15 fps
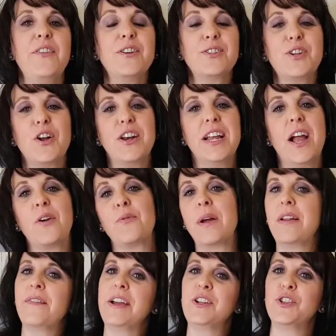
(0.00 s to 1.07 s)
If you're starting a
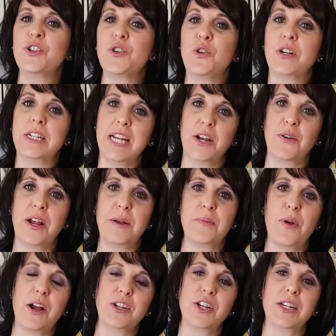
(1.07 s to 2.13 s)
renovation or a decorating
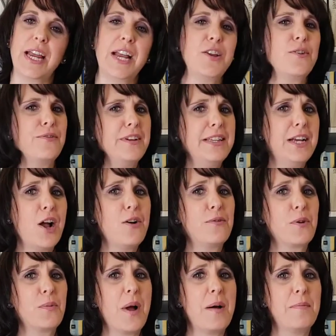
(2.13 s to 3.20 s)
project and you're feeling
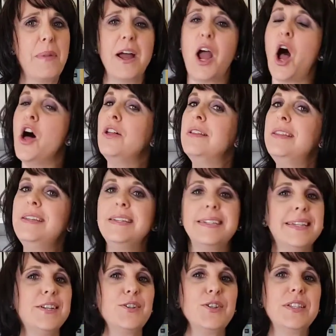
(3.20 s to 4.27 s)
overwhelmed by all of the
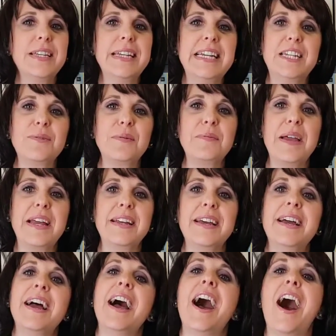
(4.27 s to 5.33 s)
decisions that need to be made,
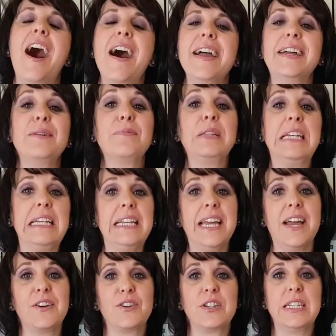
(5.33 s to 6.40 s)
I completely
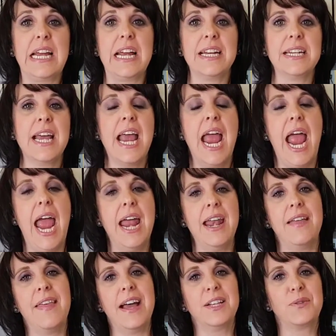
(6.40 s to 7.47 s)
understand, and
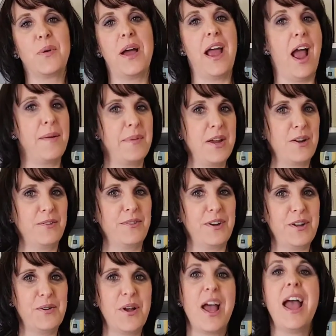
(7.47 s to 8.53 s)
that's why I'm here for
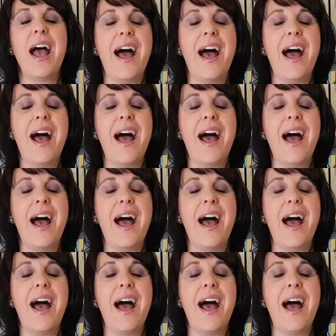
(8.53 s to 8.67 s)
you.